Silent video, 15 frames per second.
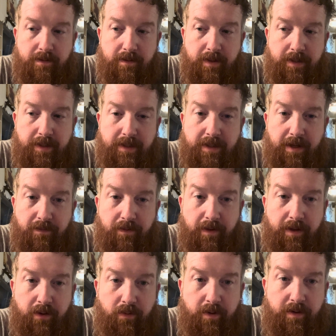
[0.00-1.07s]
this is
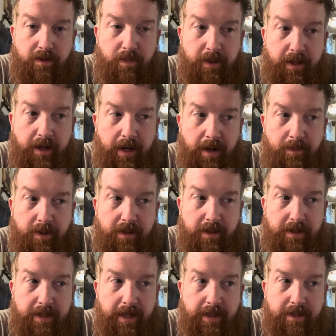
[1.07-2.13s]
definitely going to be a hobby
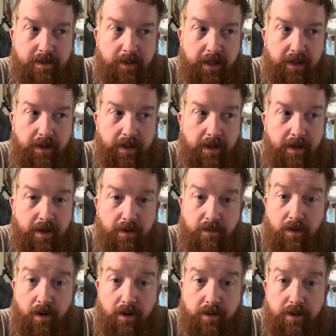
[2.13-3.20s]
that takes me
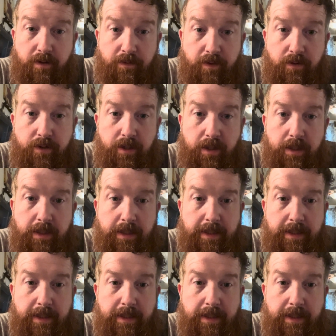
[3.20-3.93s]
far into the future.